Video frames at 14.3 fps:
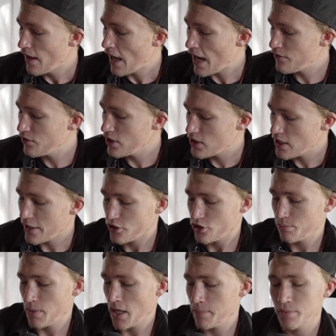heavily
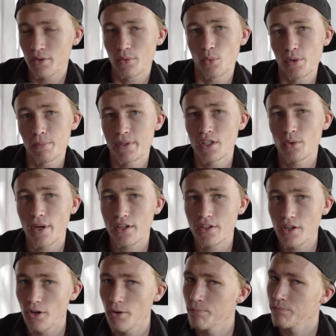textured paper would be the way to
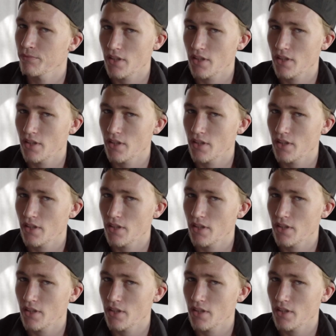go.